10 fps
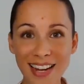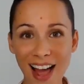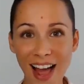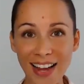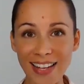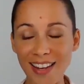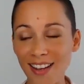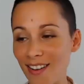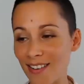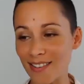in high
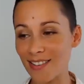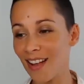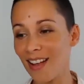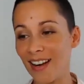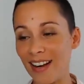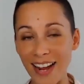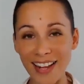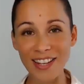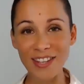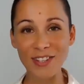heels.
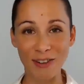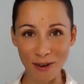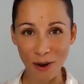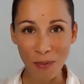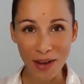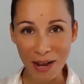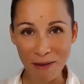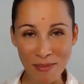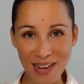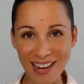Ladies, you know what
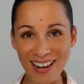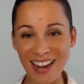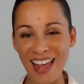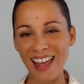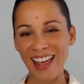I mean.